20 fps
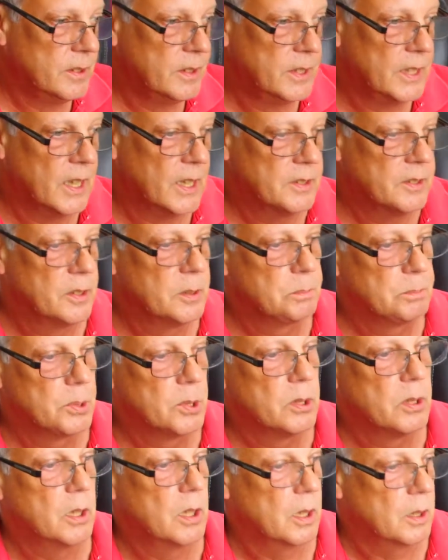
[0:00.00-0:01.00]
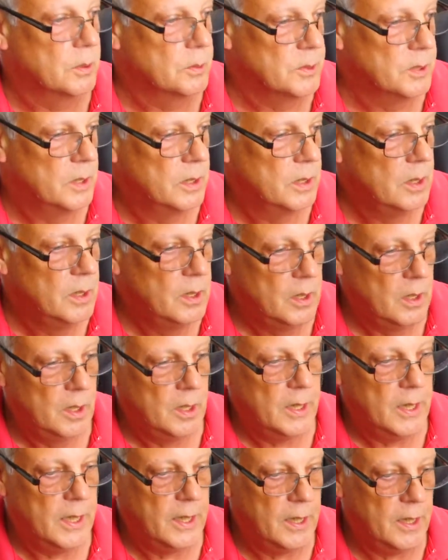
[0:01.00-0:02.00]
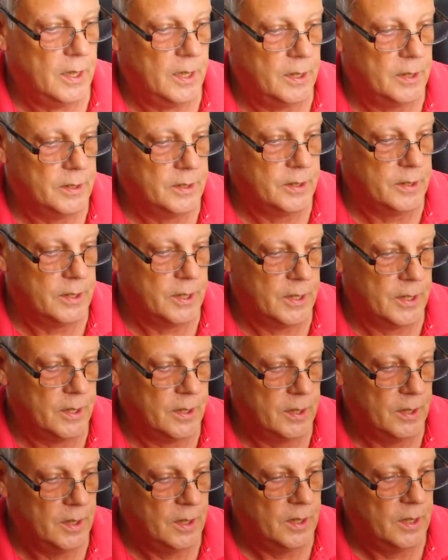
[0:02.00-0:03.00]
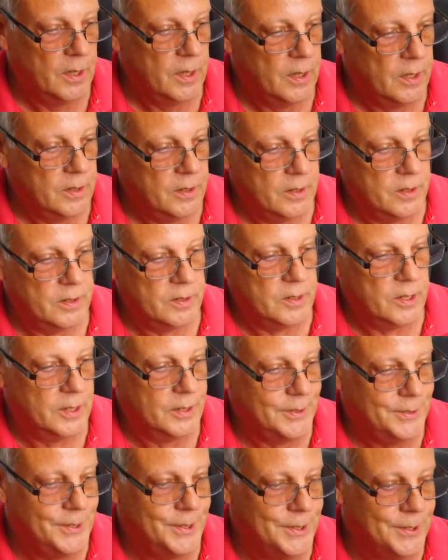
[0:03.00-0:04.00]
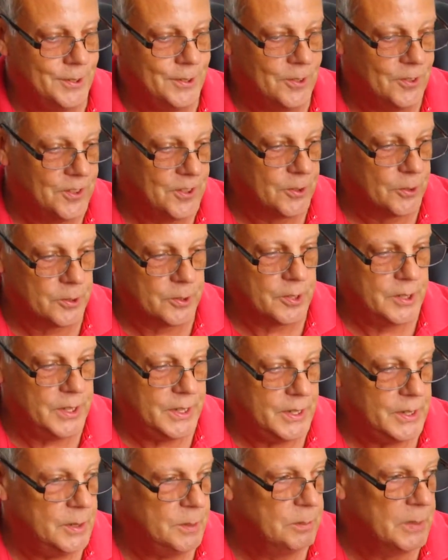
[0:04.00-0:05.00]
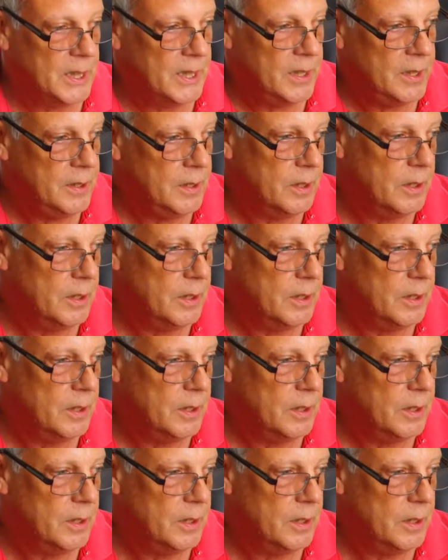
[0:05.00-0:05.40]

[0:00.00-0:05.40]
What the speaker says: got the Pro. And used on eBay,